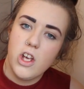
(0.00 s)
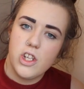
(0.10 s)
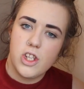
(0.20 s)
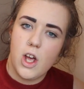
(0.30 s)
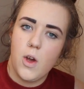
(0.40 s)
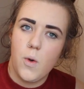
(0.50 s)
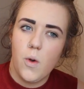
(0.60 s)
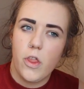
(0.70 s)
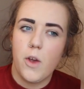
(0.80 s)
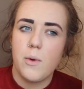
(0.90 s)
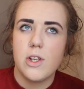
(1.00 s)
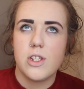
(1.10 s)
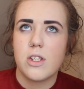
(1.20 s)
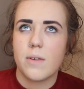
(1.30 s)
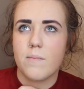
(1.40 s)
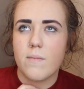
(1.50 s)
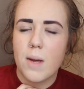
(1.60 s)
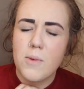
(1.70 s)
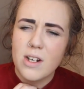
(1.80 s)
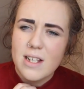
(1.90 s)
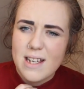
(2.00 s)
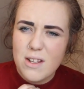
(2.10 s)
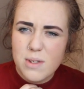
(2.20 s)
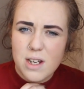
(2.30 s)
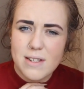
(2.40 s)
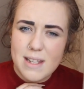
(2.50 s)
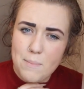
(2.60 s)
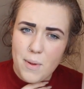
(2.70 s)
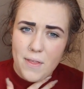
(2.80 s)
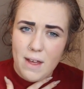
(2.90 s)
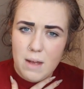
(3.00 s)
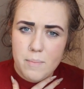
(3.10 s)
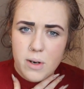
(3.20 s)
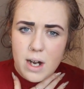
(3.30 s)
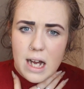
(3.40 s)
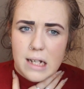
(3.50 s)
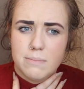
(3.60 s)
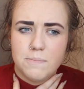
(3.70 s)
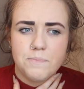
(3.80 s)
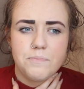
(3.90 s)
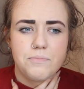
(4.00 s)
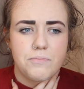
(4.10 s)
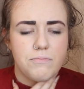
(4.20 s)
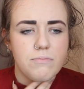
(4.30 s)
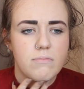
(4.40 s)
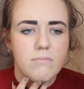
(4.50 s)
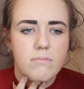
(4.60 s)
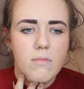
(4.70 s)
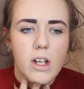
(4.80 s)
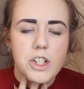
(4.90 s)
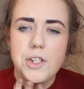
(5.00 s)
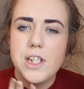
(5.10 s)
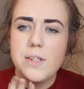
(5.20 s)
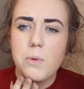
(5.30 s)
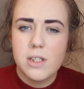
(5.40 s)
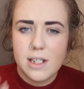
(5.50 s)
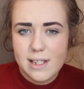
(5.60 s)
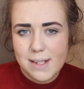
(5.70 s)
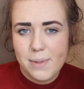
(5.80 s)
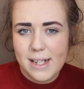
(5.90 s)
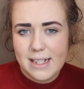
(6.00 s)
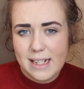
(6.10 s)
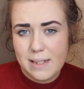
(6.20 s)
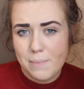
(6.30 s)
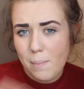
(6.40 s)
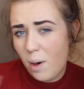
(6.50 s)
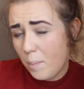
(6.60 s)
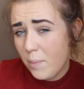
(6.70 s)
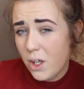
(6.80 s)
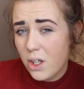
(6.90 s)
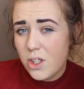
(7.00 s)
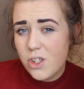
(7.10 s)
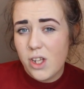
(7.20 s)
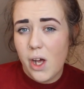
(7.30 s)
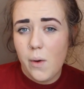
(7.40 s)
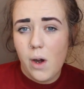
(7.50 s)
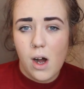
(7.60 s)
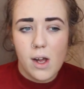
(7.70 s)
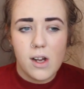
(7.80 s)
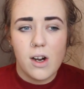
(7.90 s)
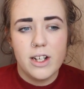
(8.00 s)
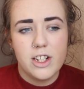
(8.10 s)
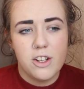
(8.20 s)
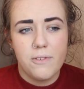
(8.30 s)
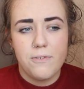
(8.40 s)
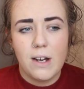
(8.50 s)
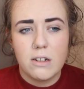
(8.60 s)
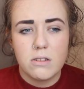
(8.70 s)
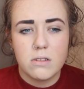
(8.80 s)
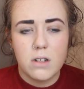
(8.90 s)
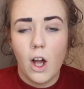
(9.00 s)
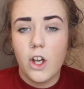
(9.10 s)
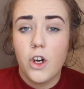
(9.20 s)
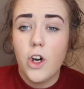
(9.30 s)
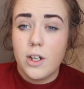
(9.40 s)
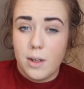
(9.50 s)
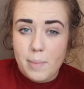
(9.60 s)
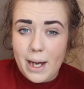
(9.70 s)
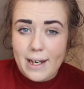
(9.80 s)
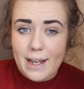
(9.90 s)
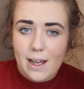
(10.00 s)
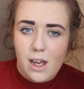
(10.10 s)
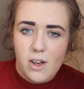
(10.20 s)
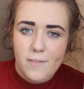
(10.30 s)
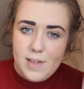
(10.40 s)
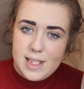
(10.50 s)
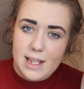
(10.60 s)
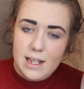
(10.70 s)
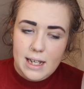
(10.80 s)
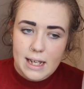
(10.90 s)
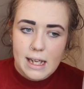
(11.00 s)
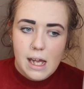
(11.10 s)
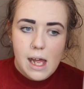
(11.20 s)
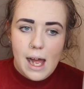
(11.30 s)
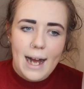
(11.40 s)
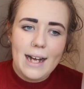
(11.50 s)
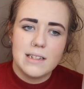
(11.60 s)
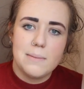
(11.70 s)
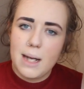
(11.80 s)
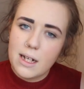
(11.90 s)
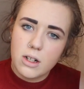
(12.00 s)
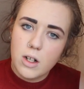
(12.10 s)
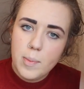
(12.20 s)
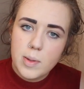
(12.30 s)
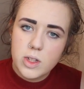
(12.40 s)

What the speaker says: So there was, I'm not going to say there was no sympathy, but she wasn't as sympathetic as my mom, so I kind of felt I couldn't panic and I physically had to man up.